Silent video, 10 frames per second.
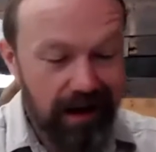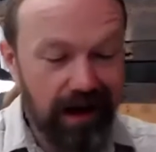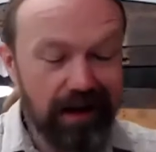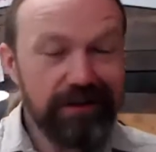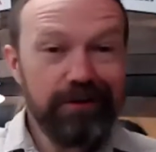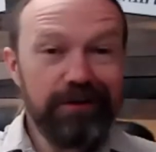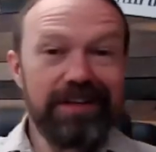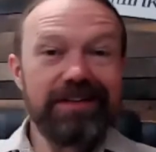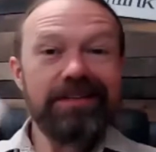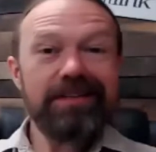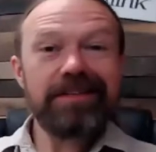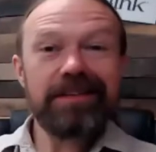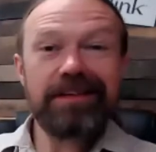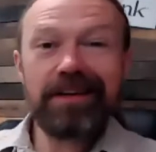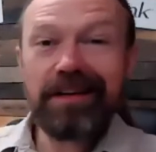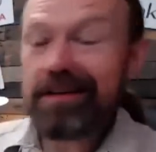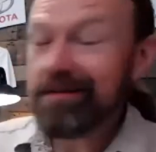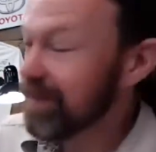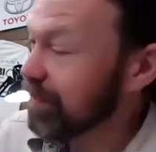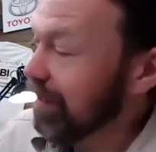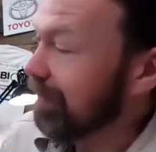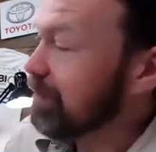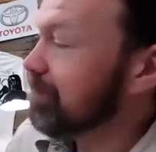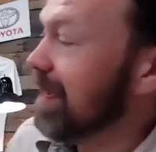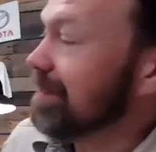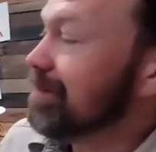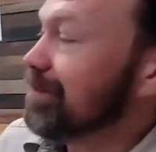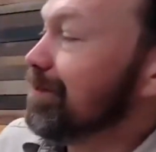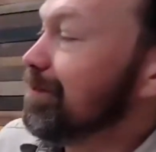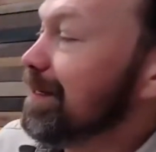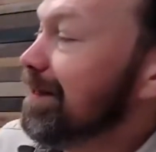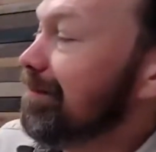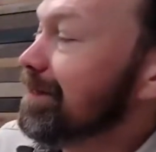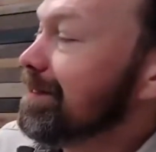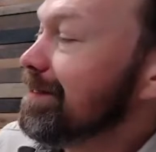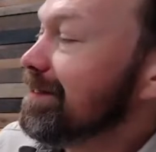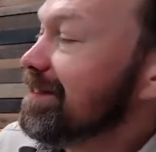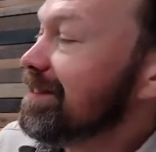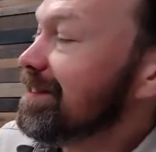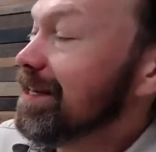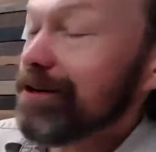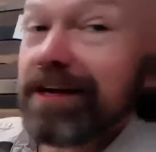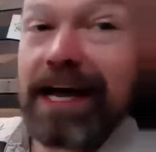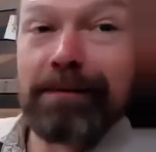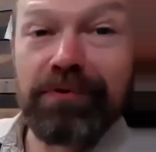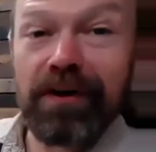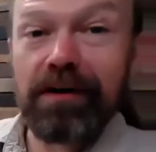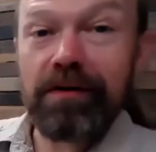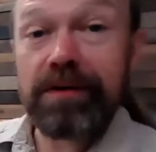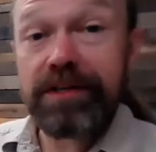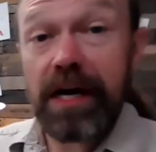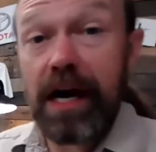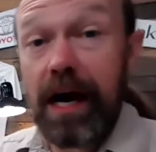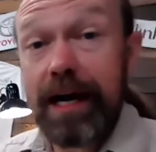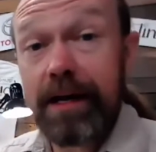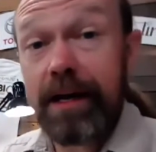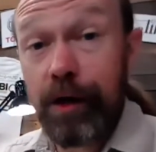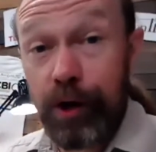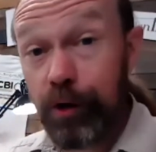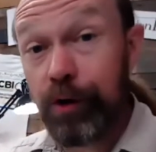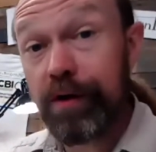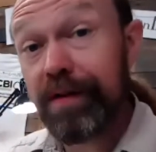Hunter is the Grab It master. We love it. Tinkercad Pro, which I concur.